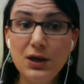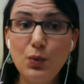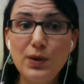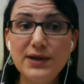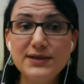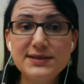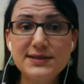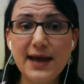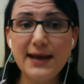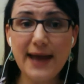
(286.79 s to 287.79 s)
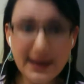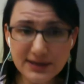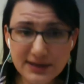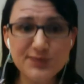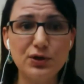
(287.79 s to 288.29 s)
was an
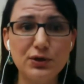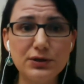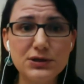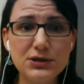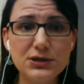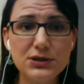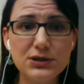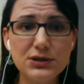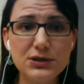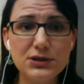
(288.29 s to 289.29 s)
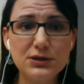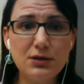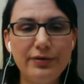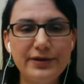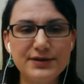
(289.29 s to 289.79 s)
expert on
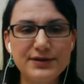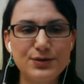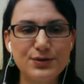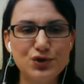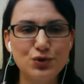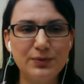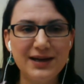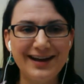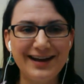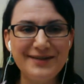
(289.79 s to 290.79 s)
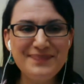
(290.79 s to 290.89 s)
all things social media.